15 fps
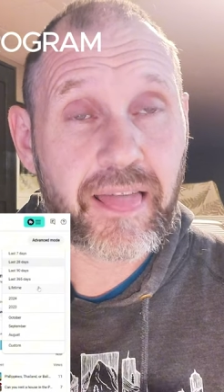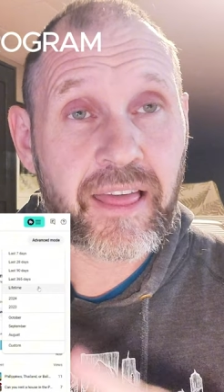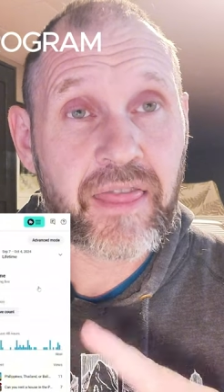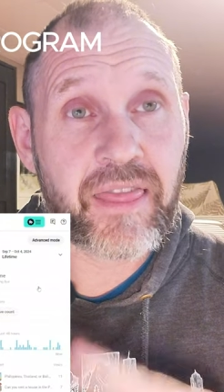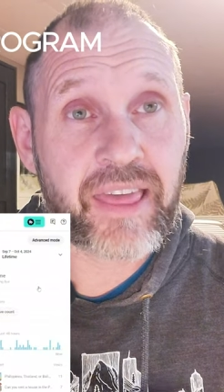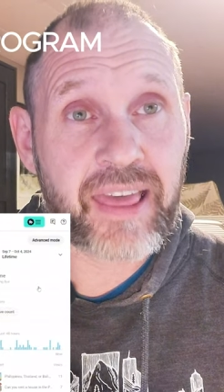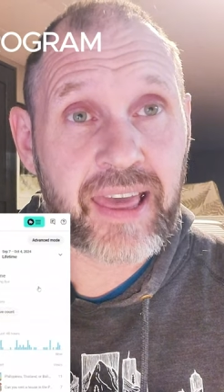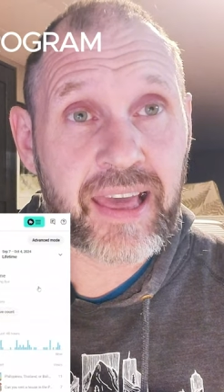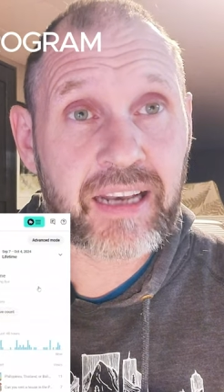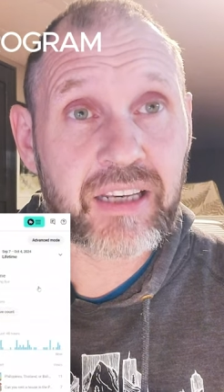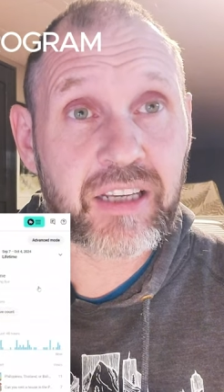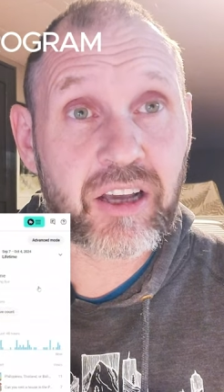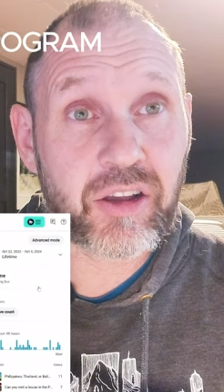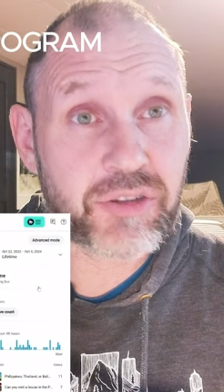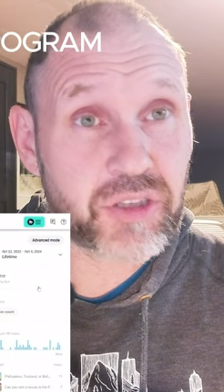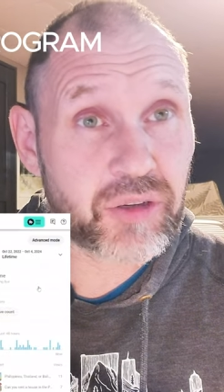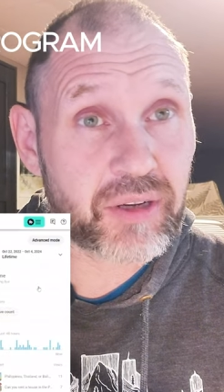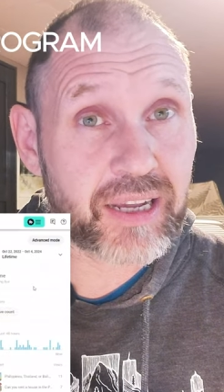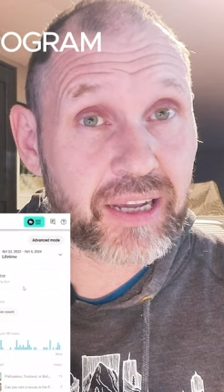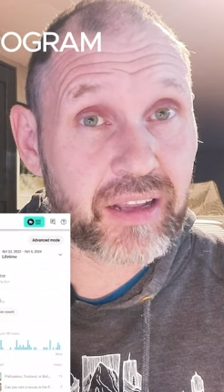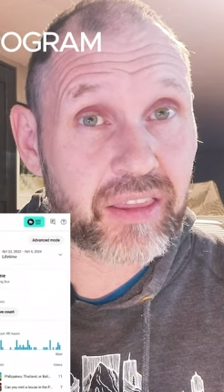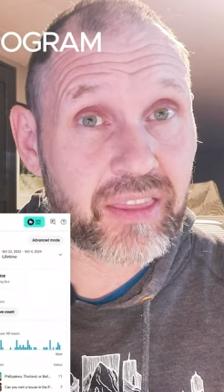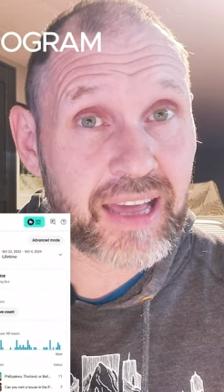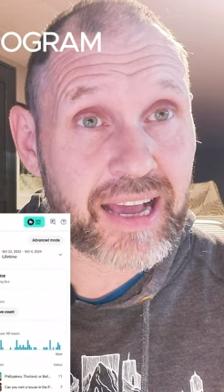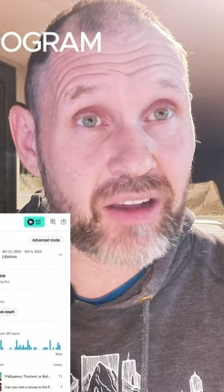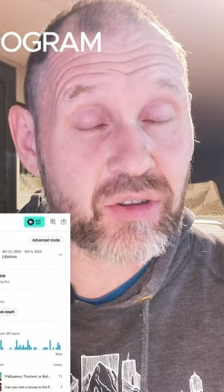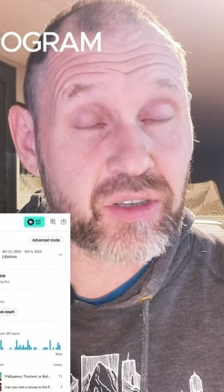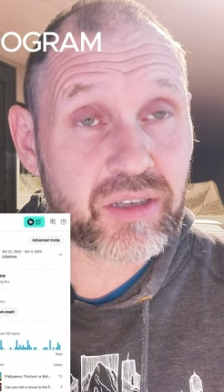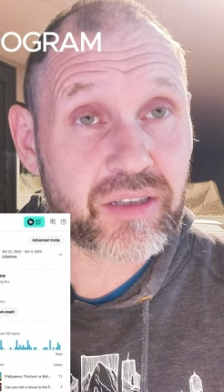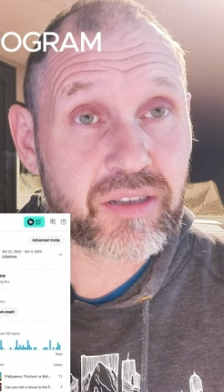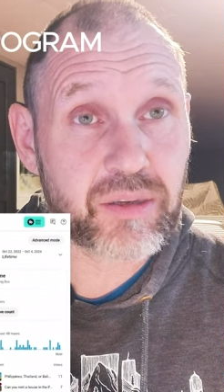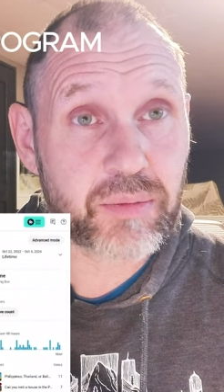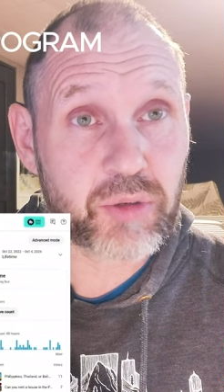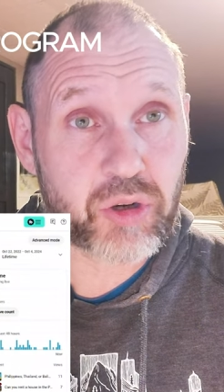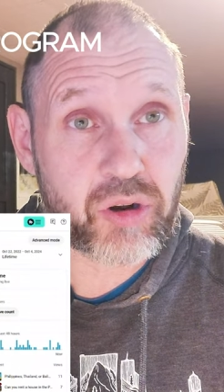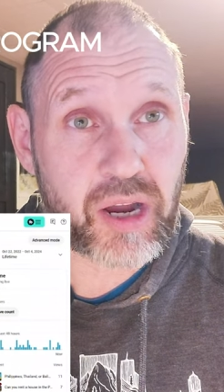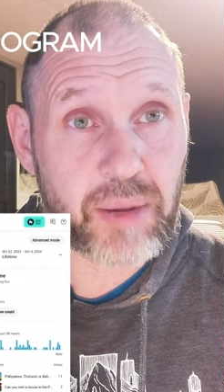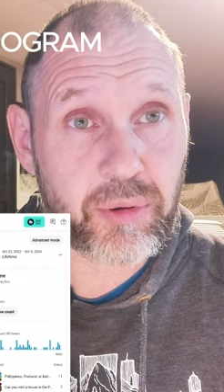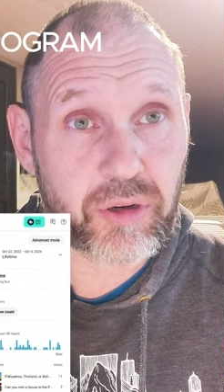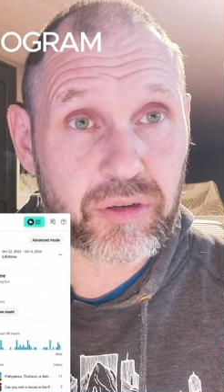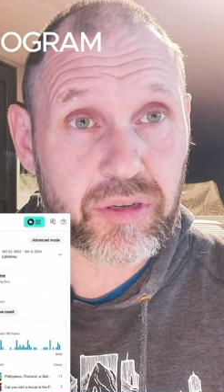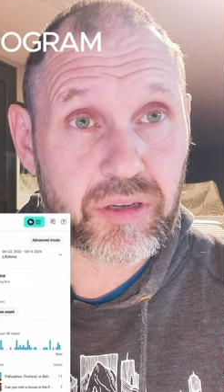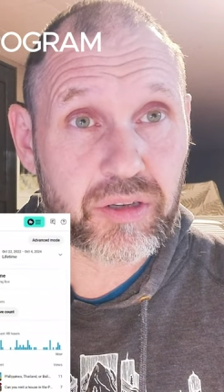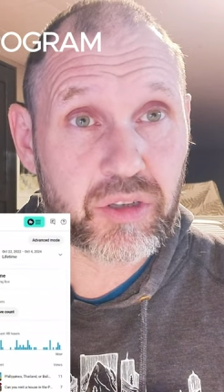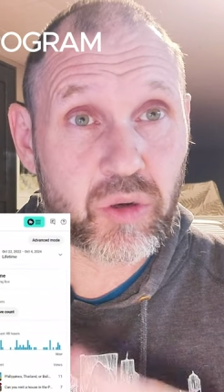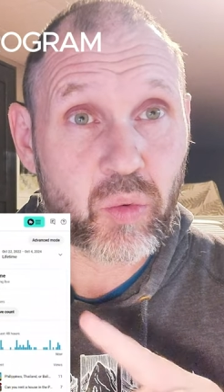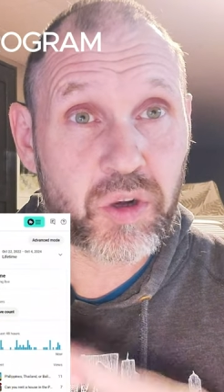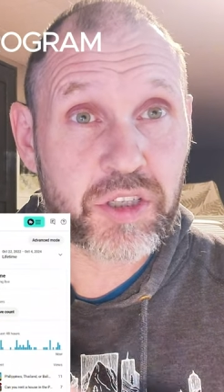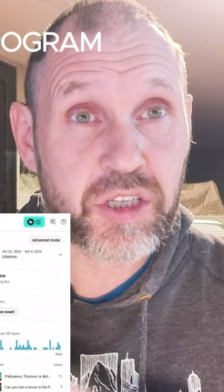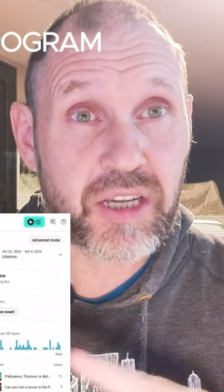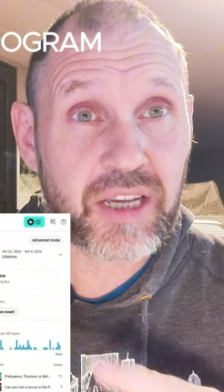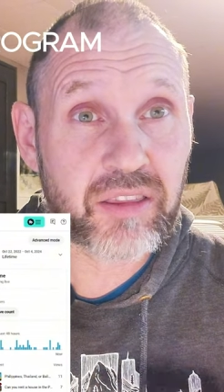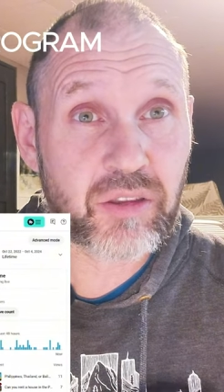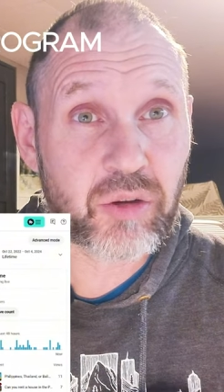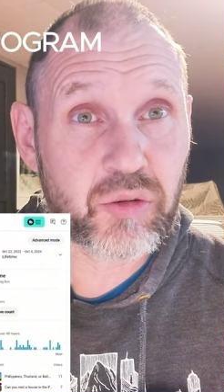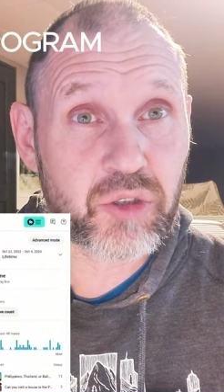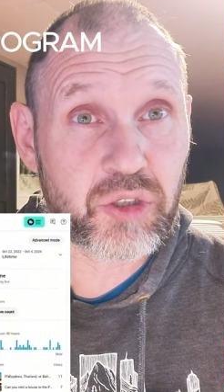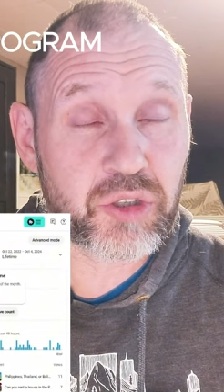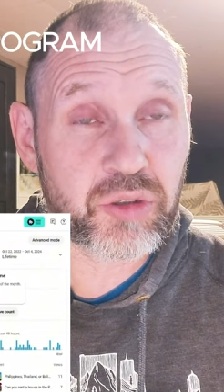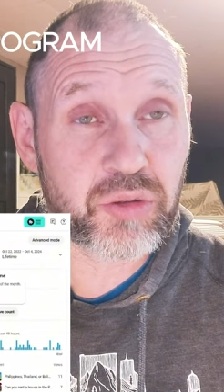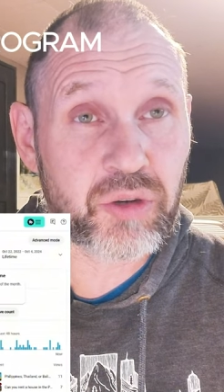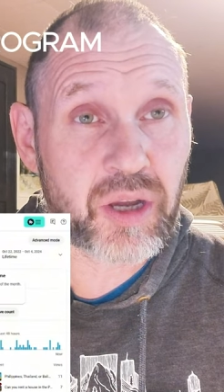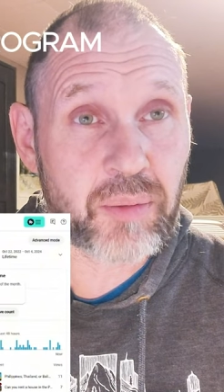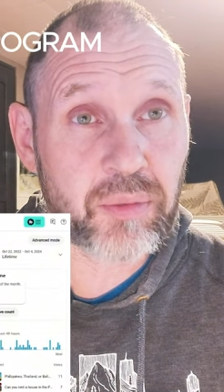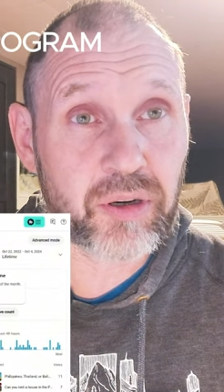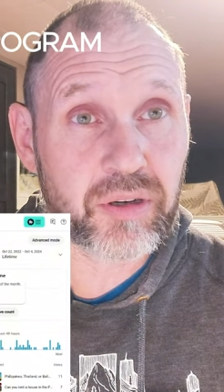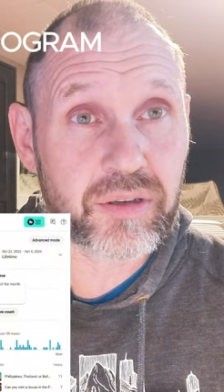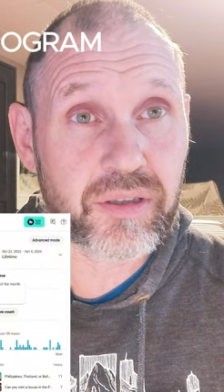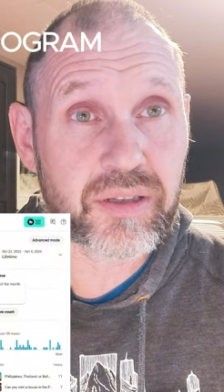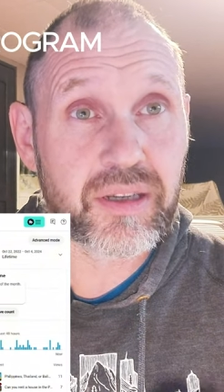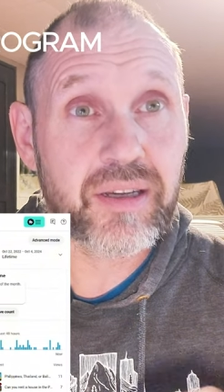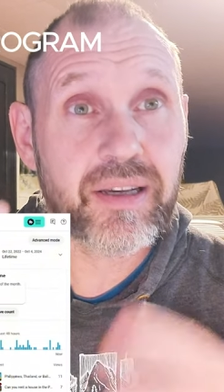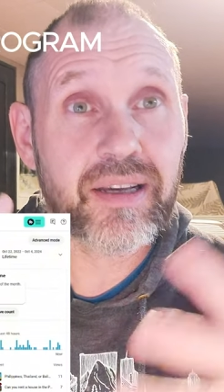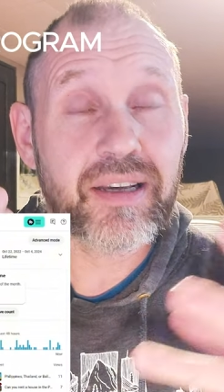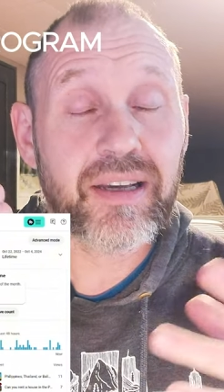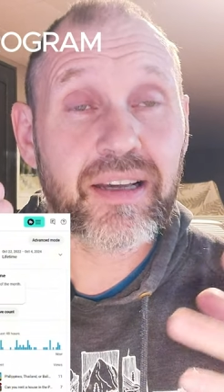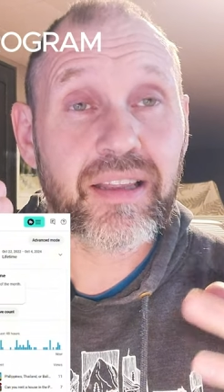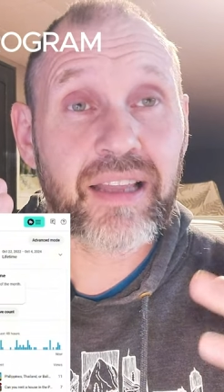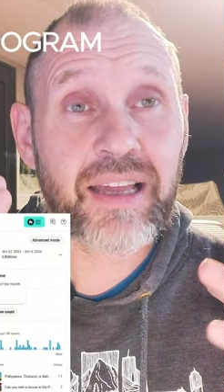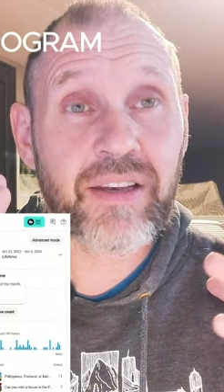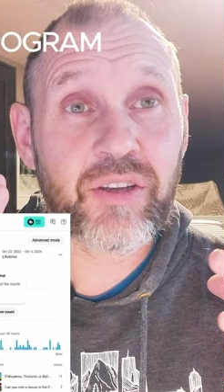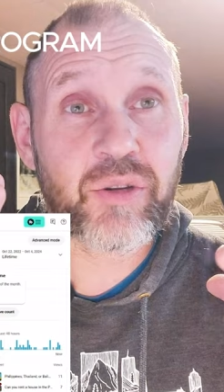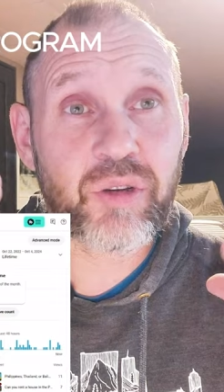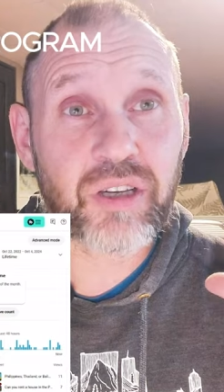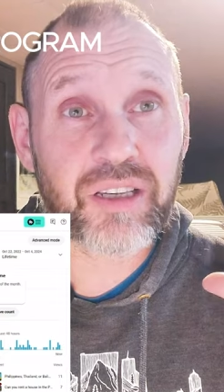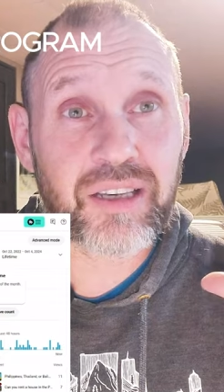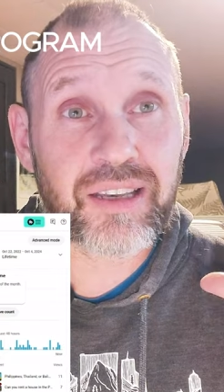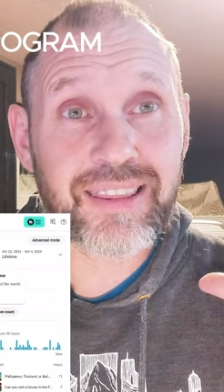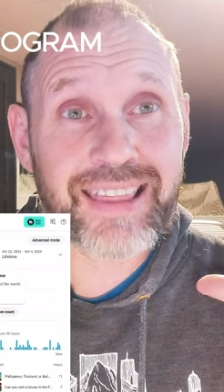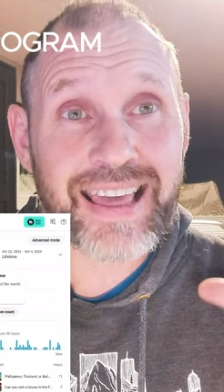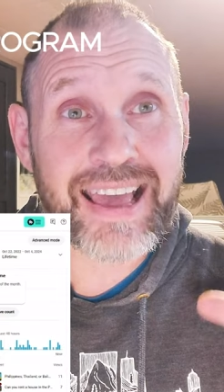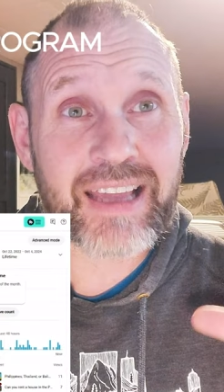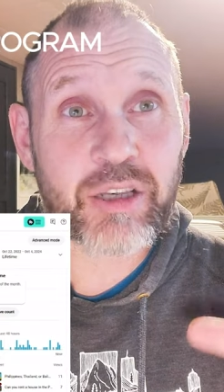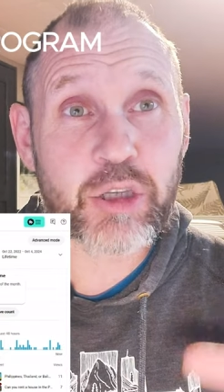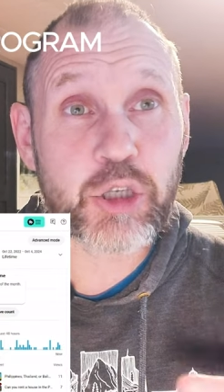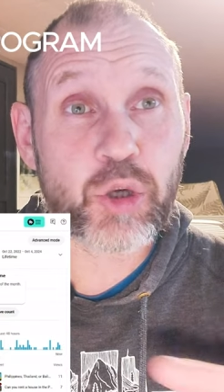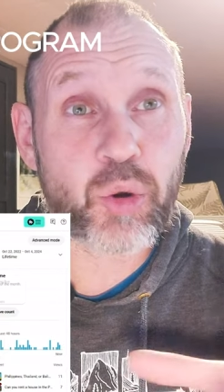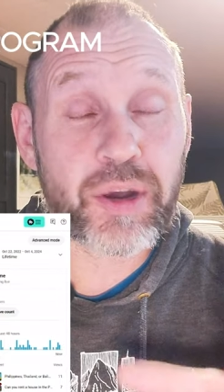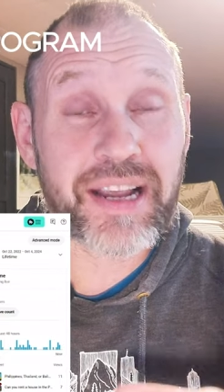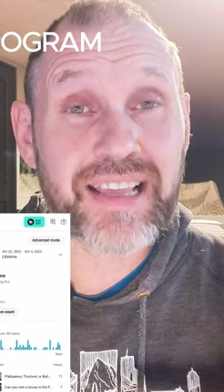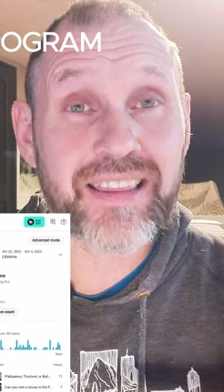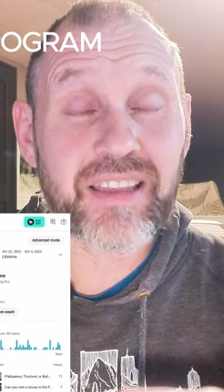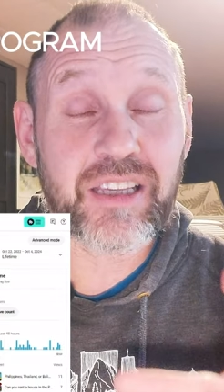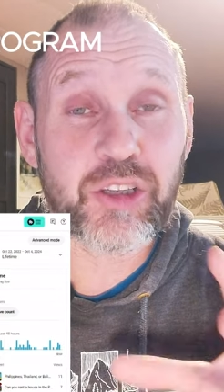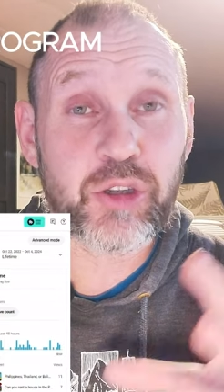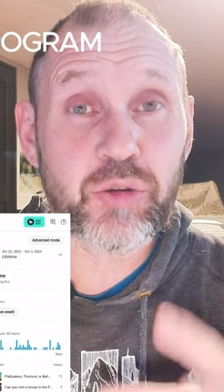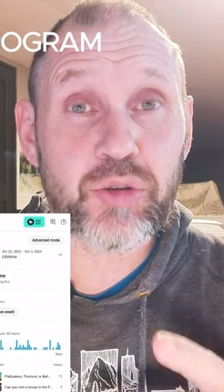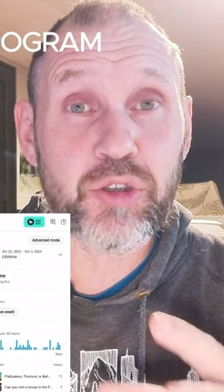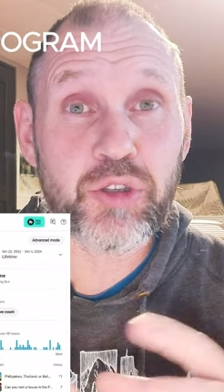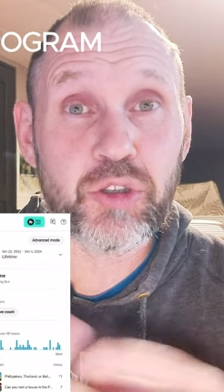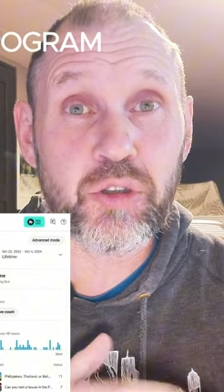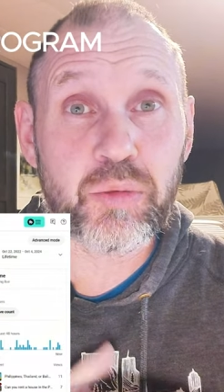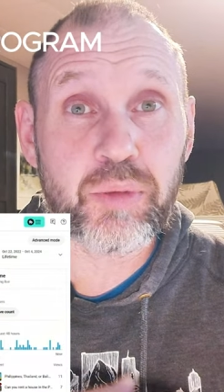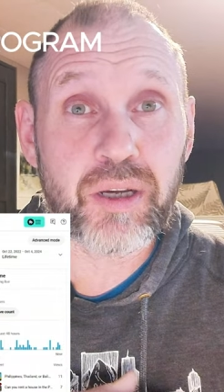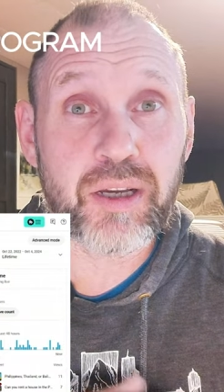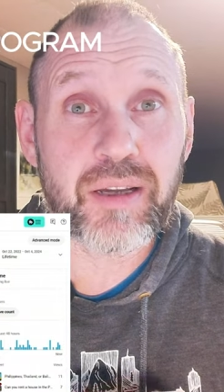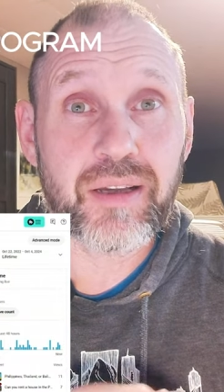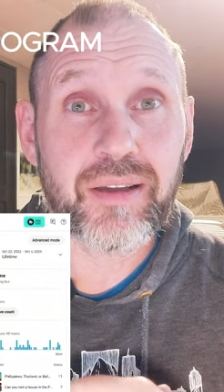And then you also need 1,000 subscribers. So once you hit those two numbers, then you can then join the YouTube